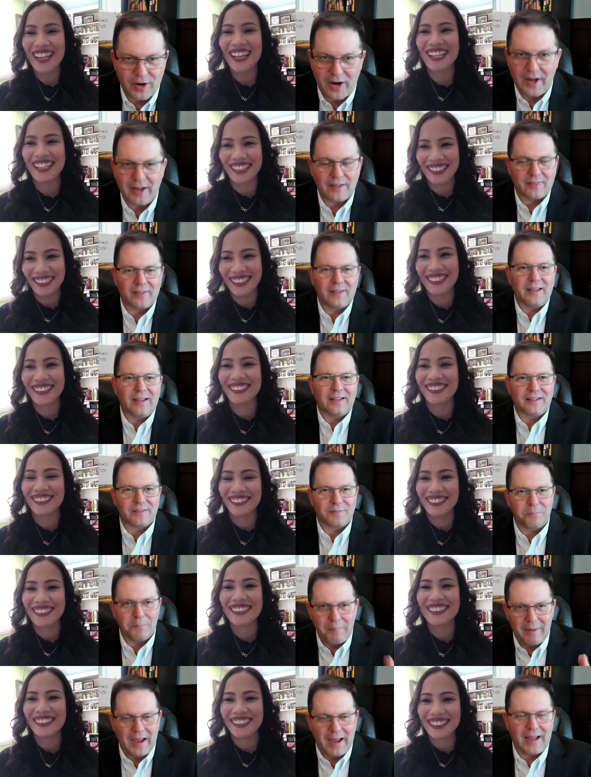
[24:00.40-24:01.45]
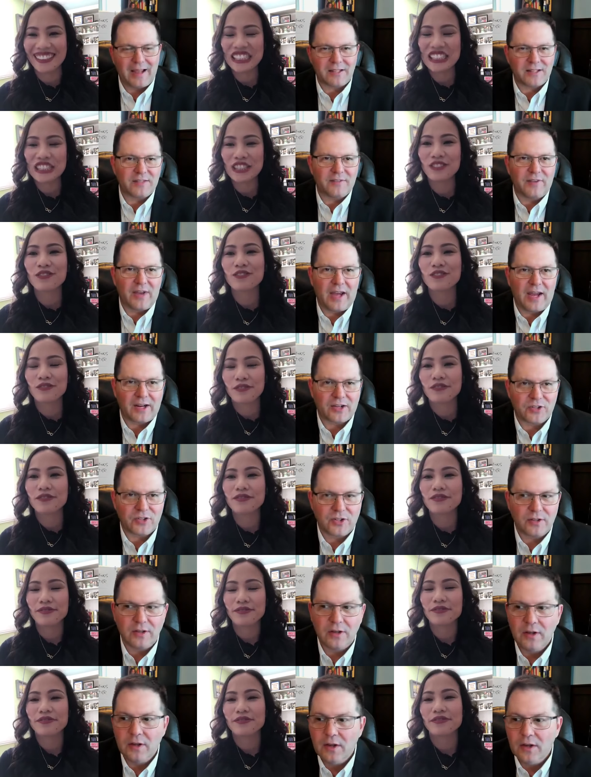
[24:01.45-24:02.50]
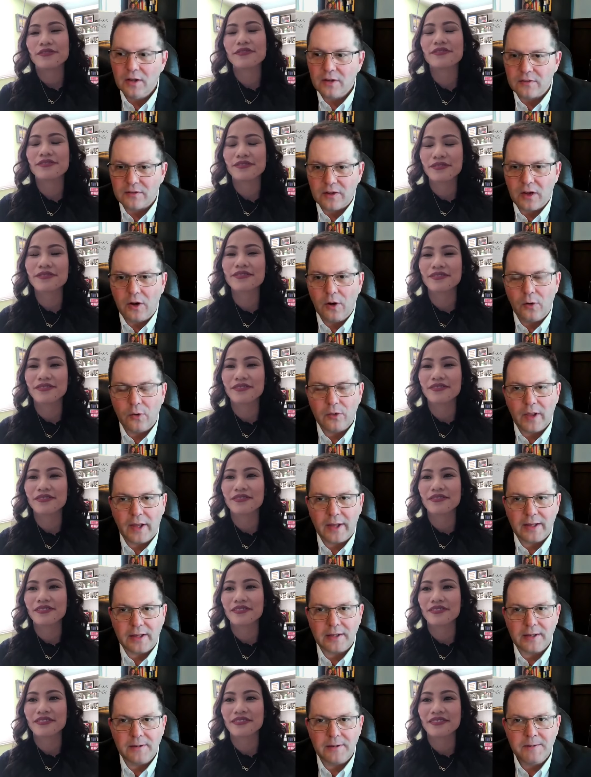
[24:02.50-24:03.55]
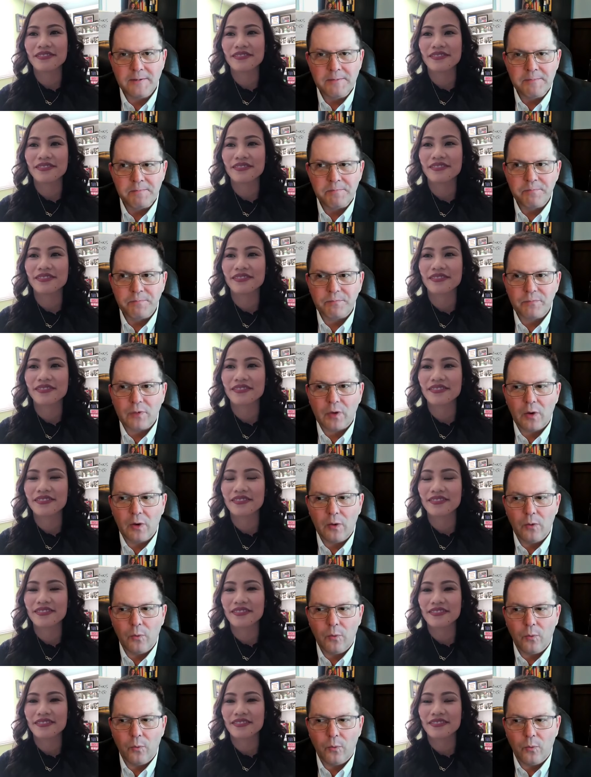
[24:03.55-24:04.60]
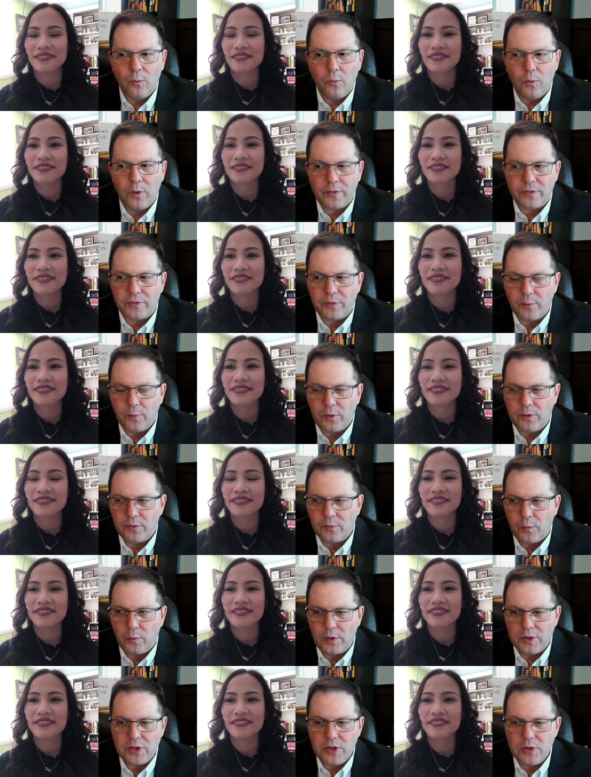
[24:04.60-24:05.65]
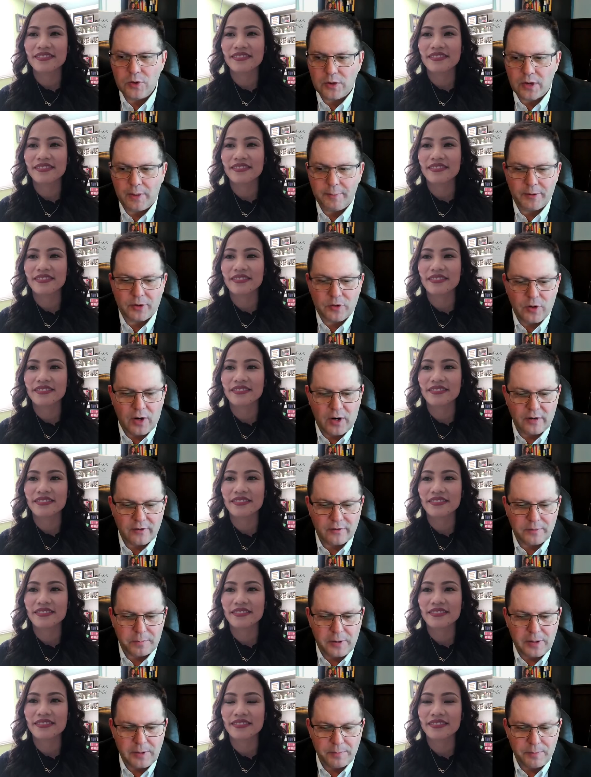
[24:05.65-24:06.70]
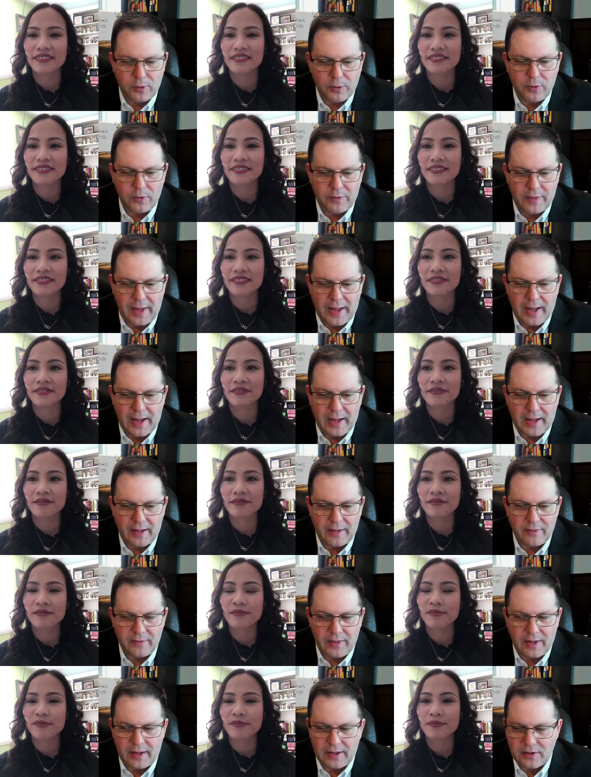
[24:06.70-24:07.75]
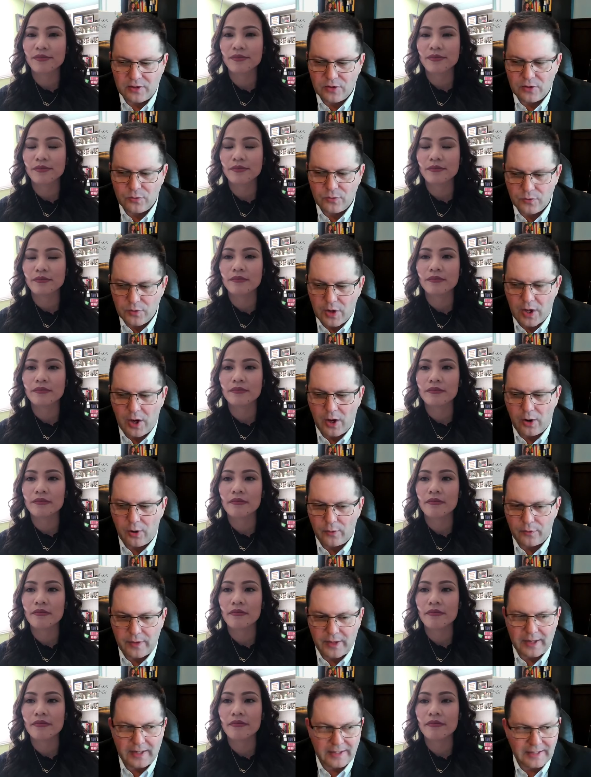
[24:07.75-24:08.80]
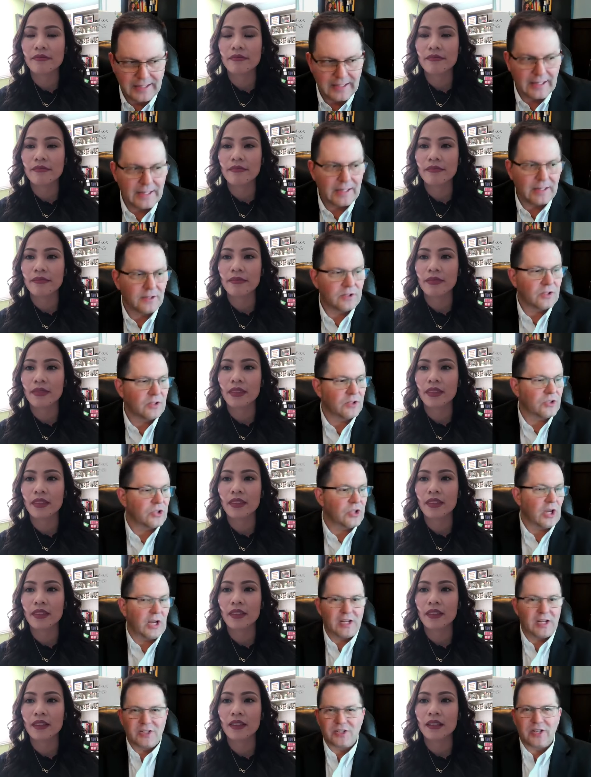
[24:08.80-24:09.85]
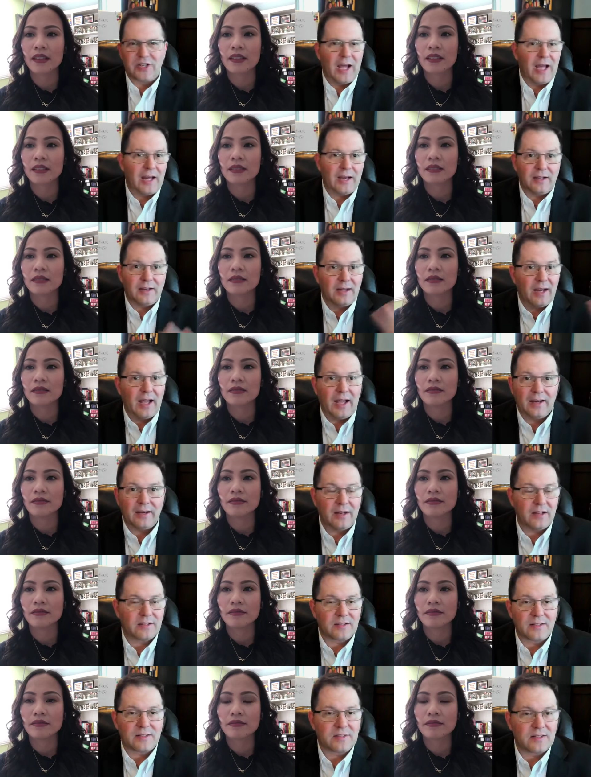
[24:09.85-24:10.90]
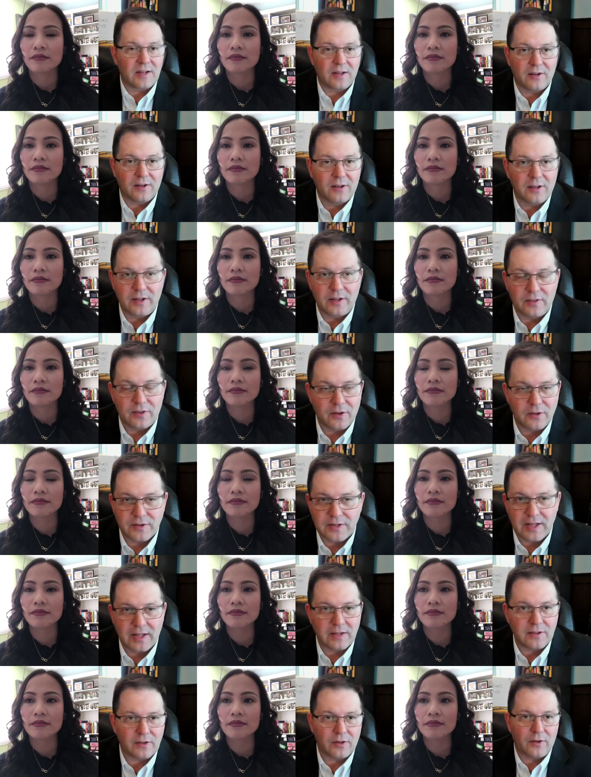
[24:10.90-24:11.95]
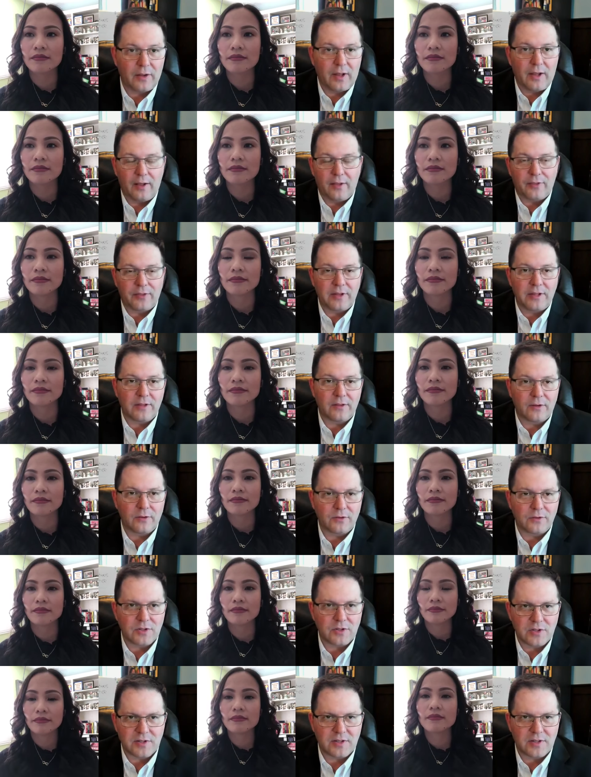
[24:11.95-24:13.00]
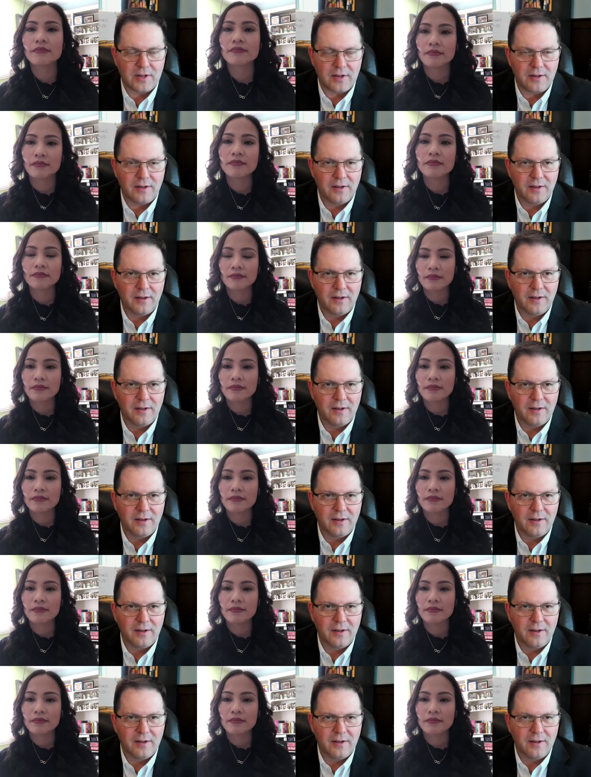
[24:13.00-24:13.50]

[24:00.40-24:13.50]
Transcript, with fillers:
Speaker 1: right? It's massive action. So, like, with when when you come across people that that you know they need to change not not necessarily their dental health either just a